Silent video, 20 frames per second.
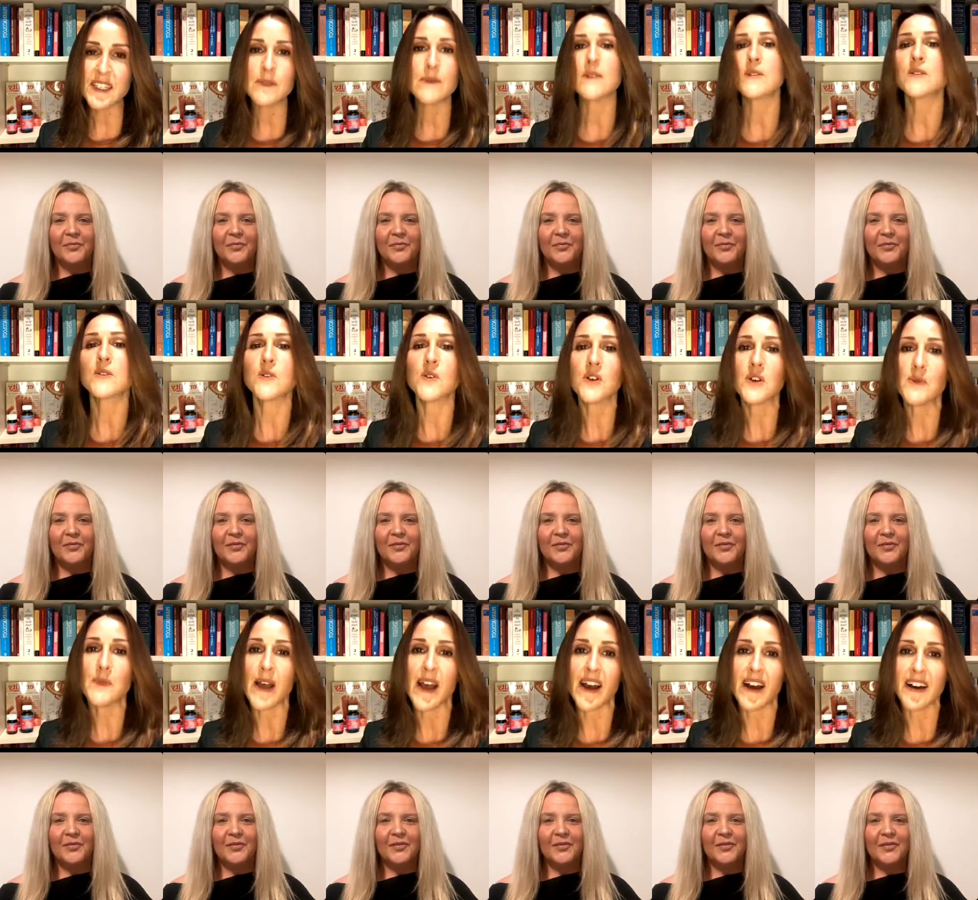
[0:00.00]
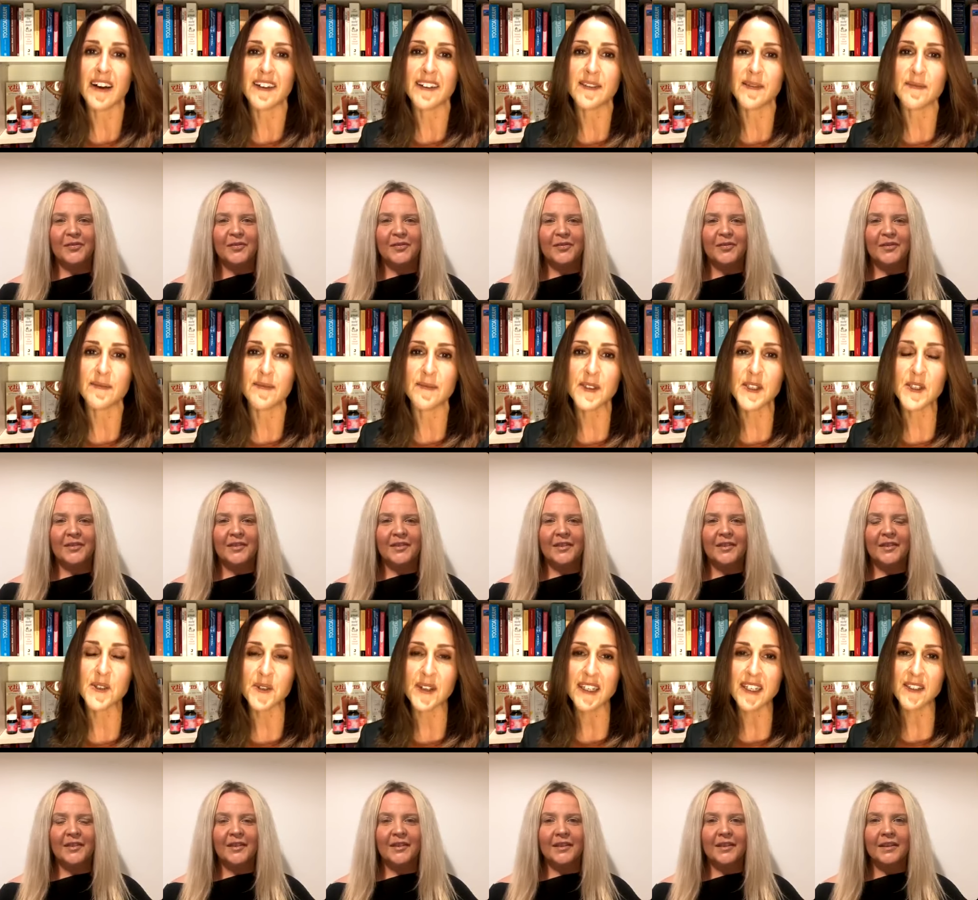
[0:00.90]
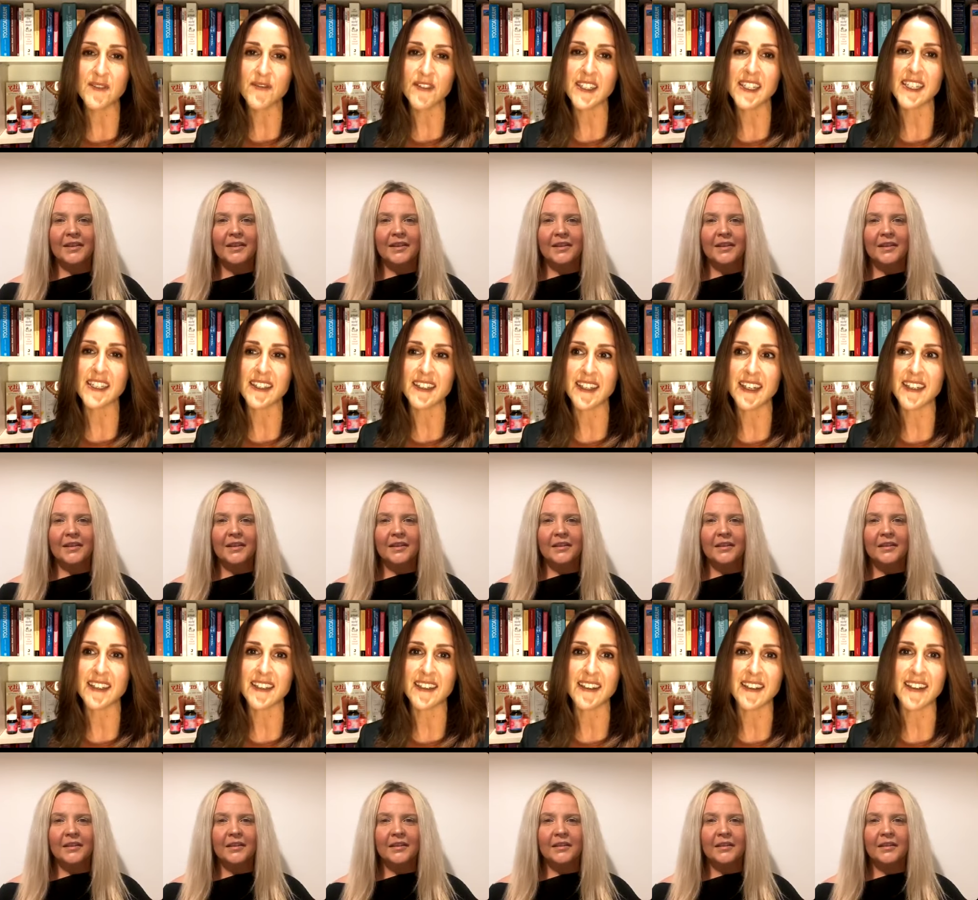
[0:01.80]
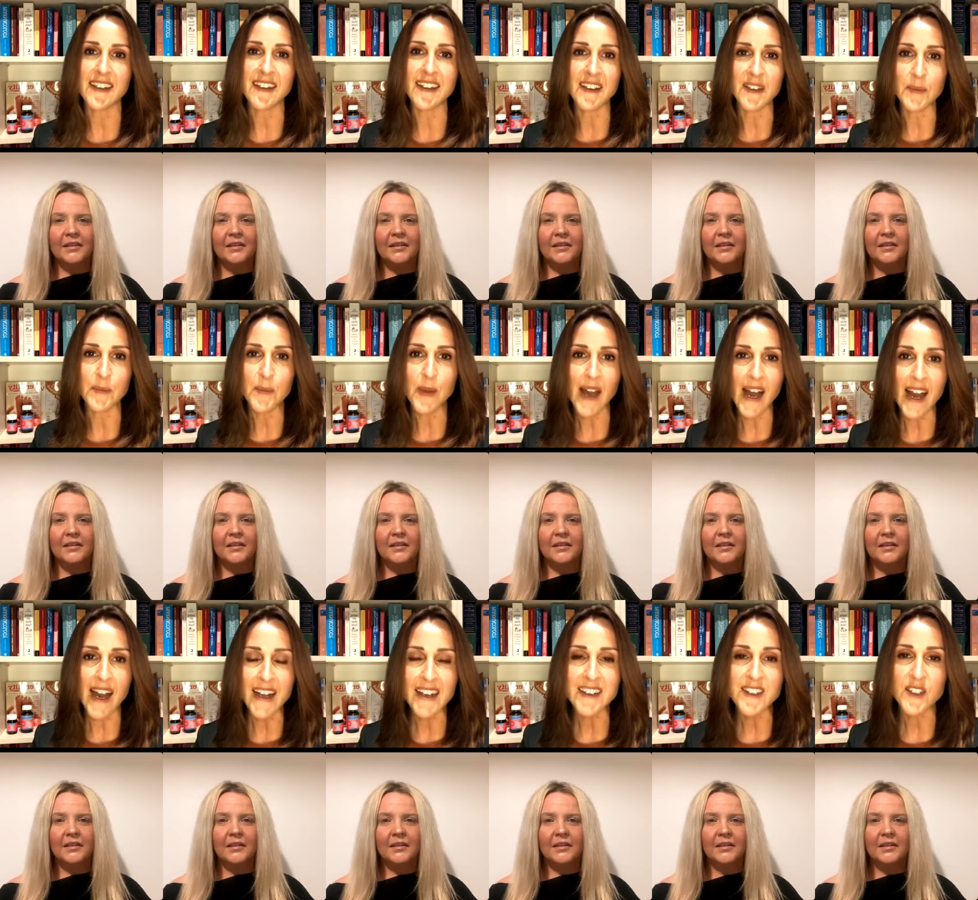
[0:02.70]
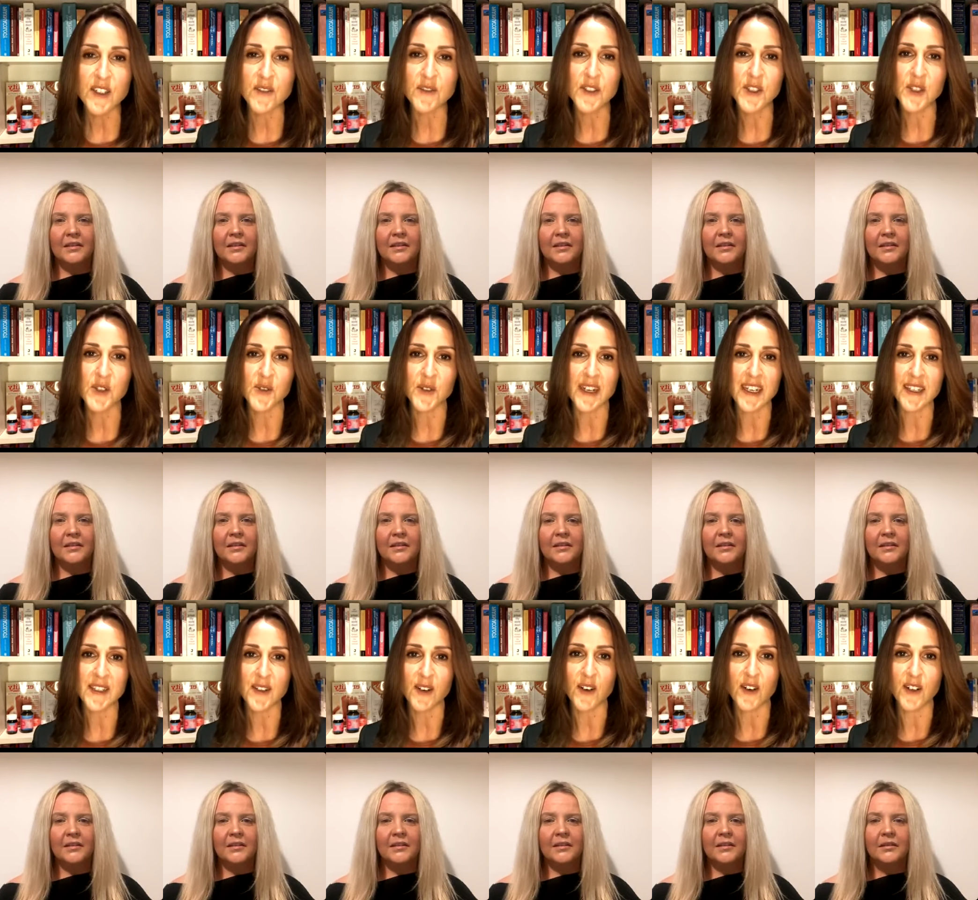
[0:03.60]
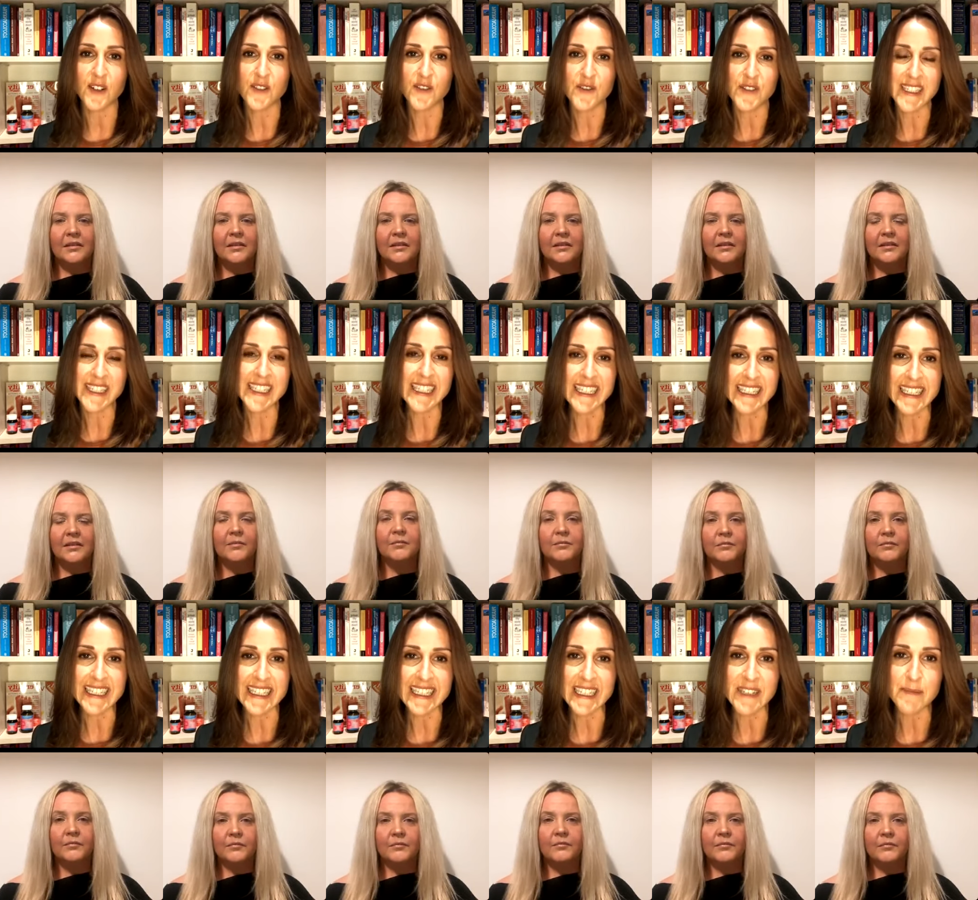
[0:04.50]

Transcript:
Speaker 1: we'll talk about stress and fertility, as in the impact of stress on fertility,